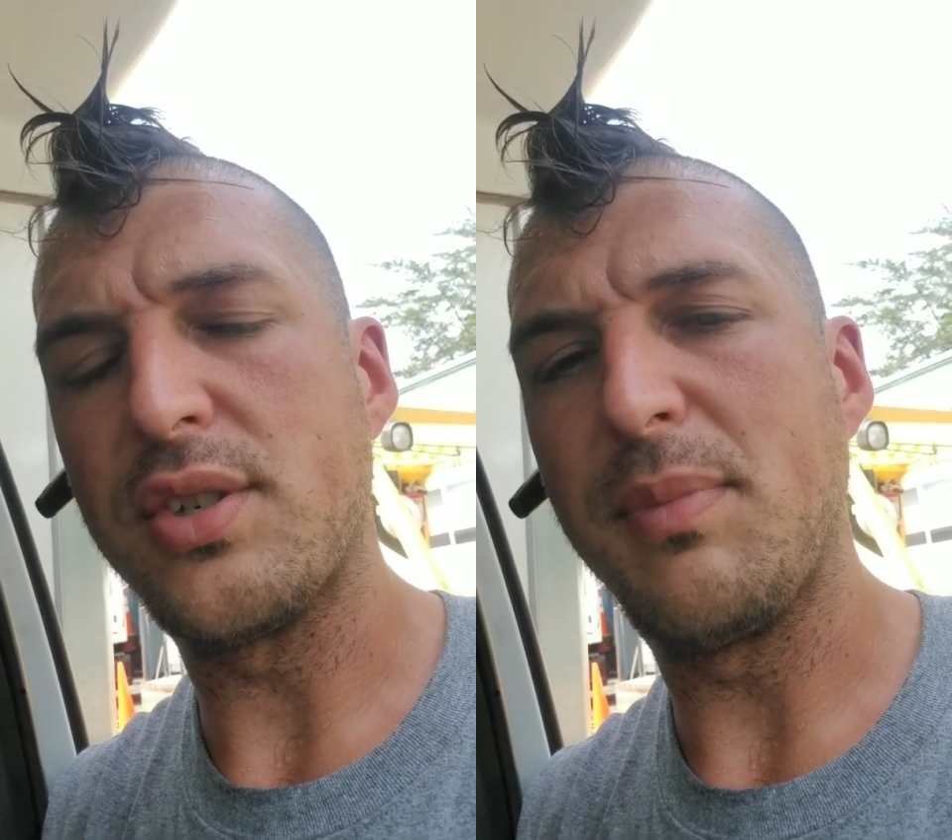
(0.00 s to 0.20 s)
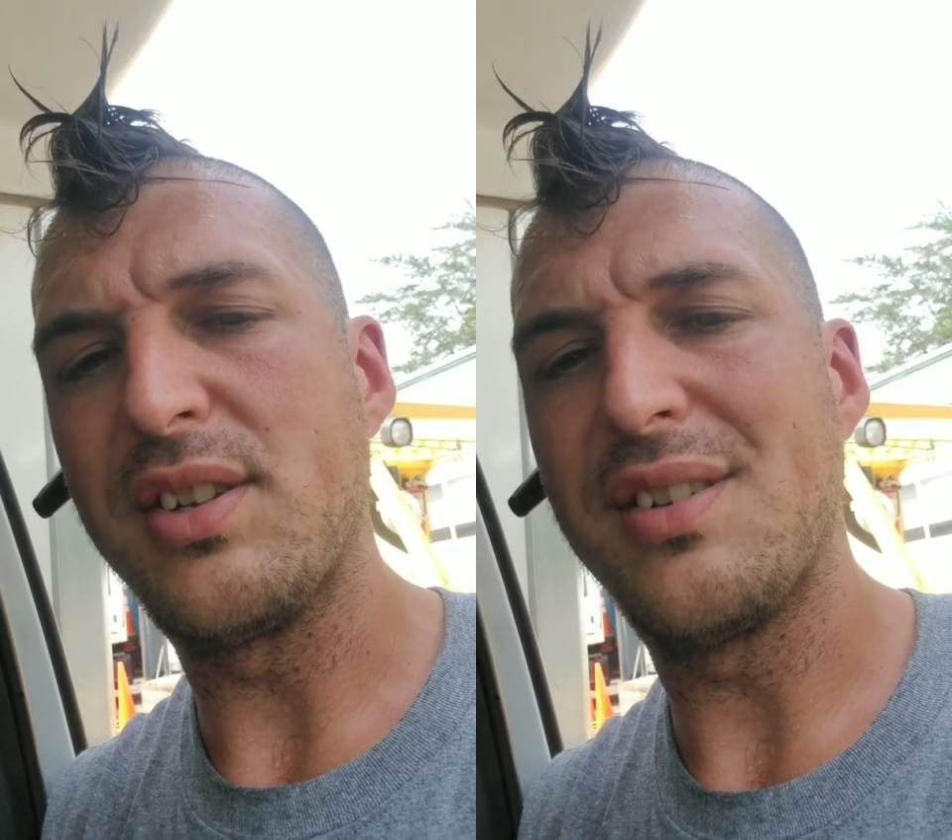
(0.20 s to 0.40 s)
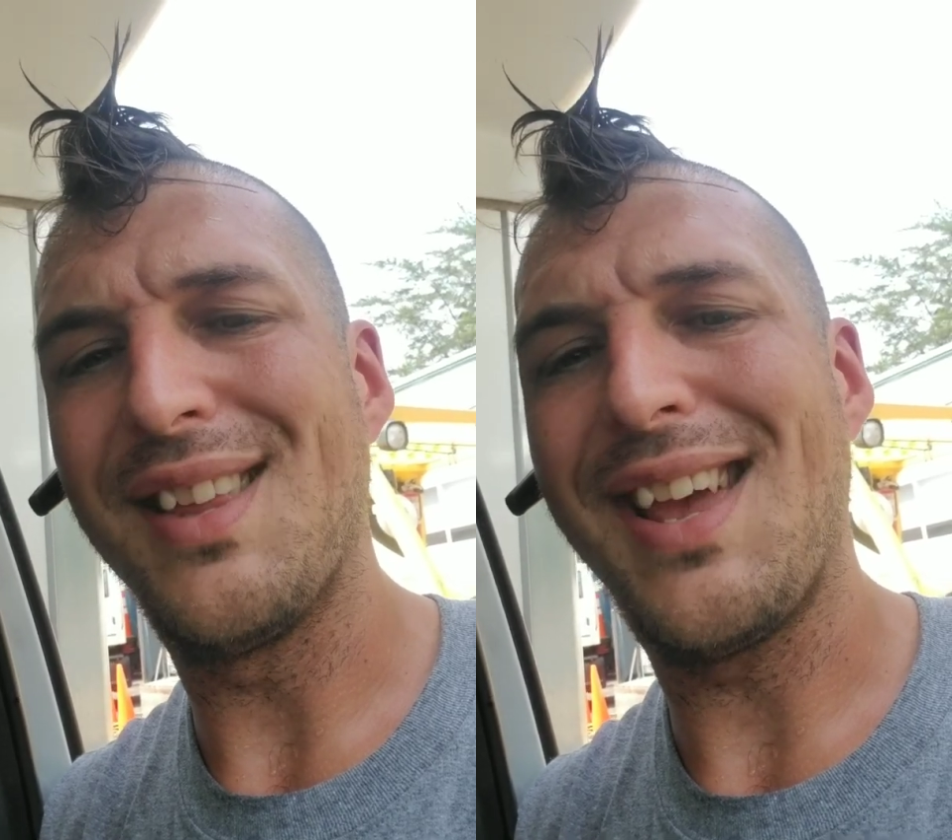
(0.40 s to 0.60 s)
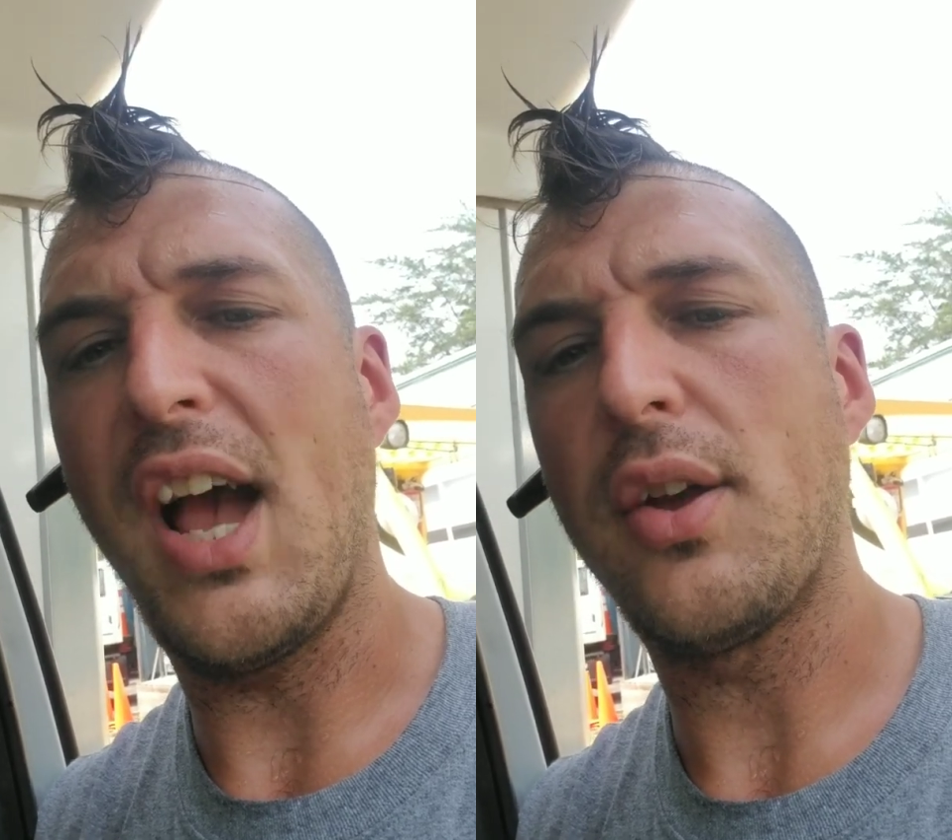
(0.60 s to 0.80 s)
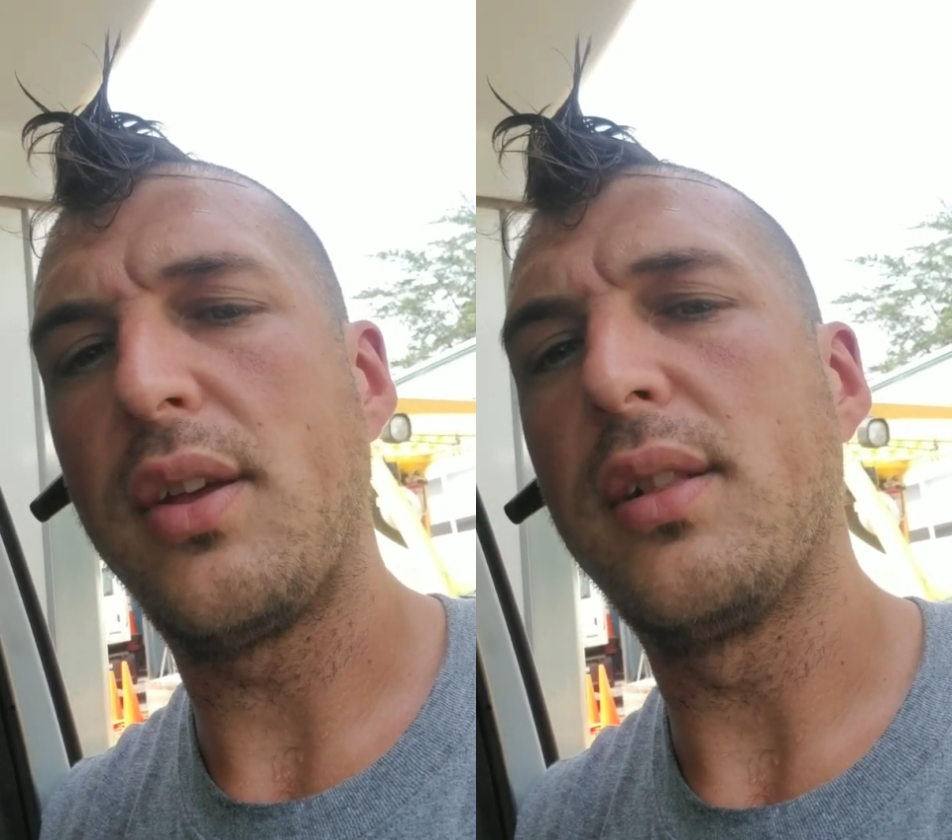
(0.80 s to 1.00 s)
So basically the
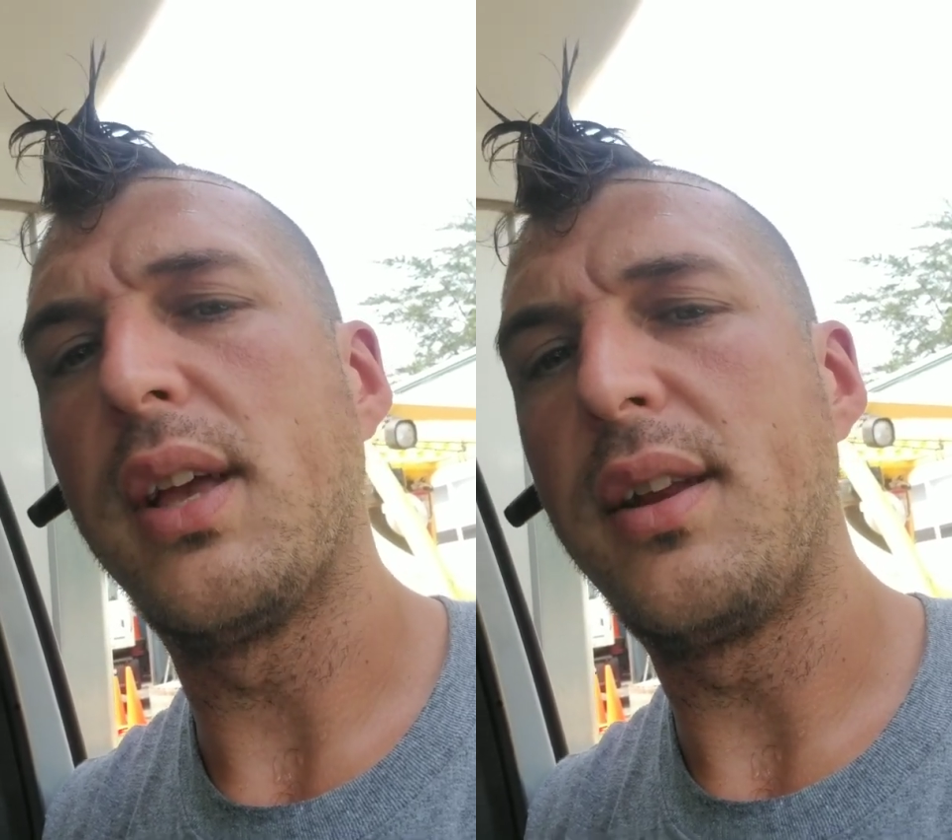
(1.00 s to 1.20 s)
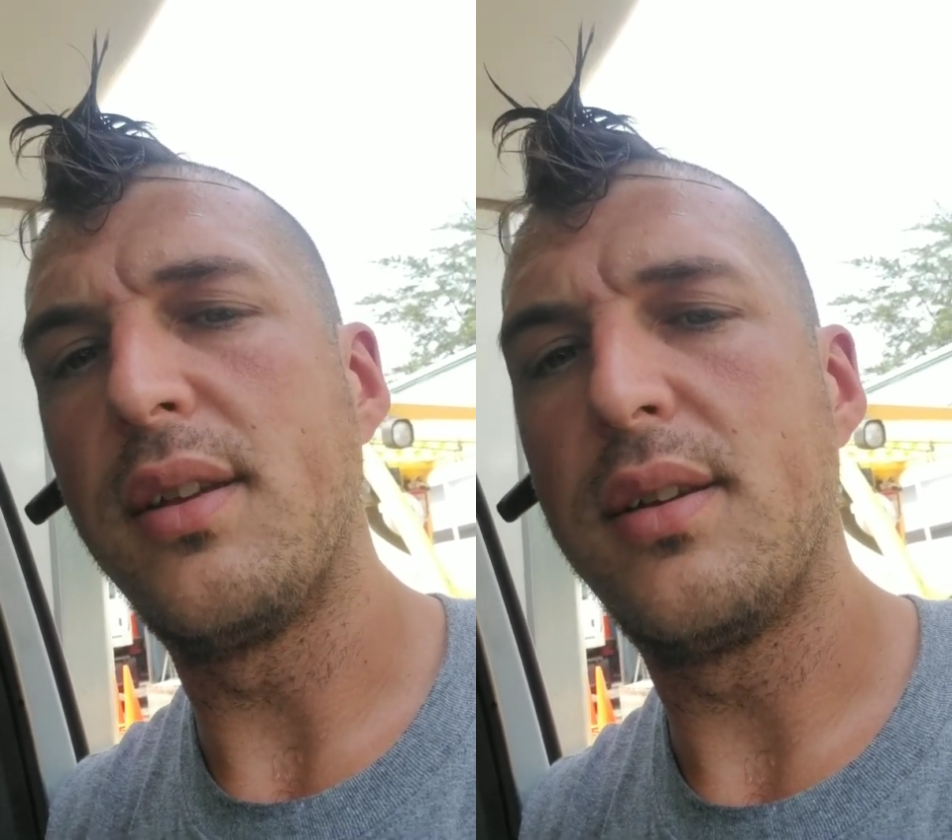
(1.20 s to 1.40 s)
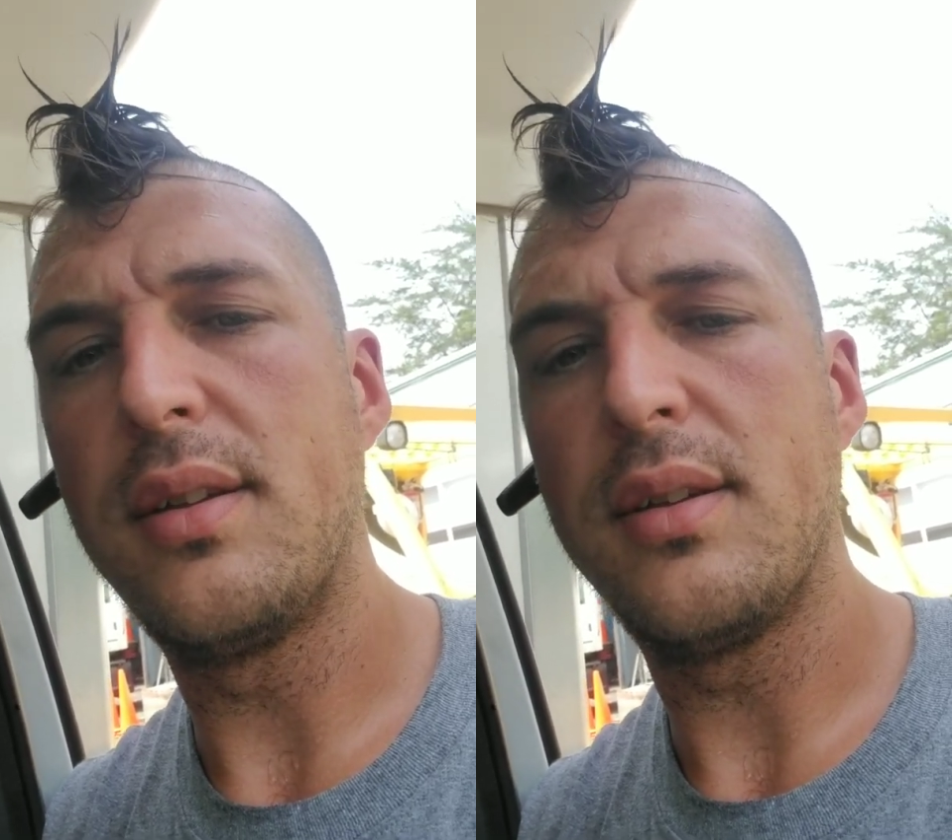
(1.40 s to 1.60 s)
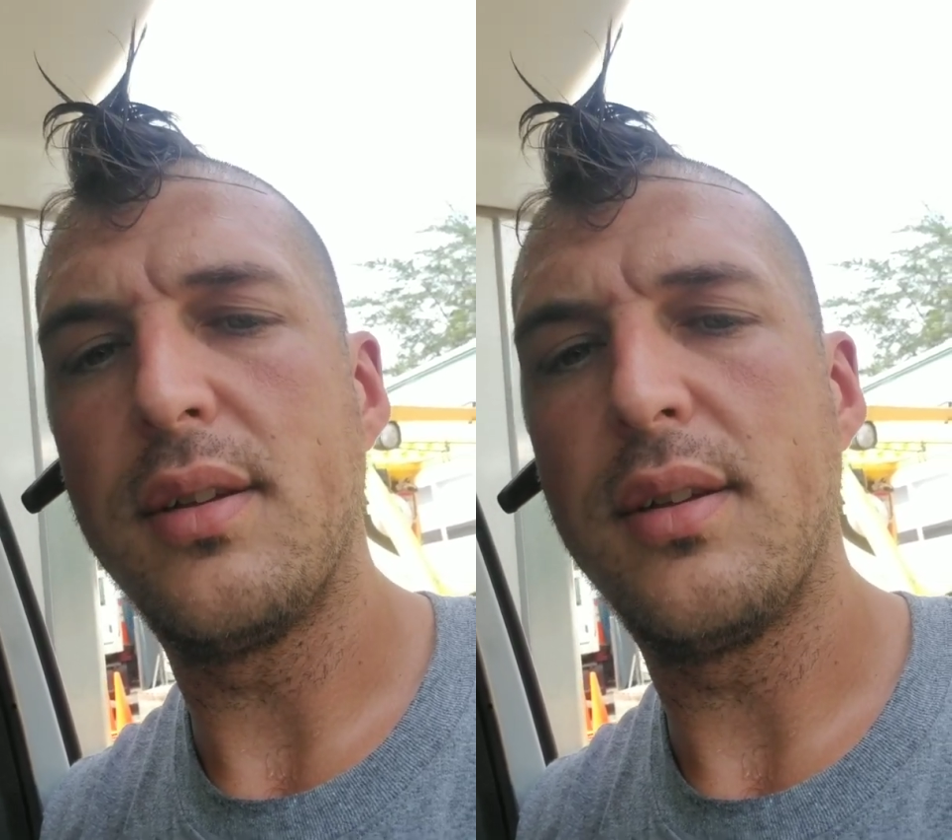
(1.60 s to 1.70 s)
calculated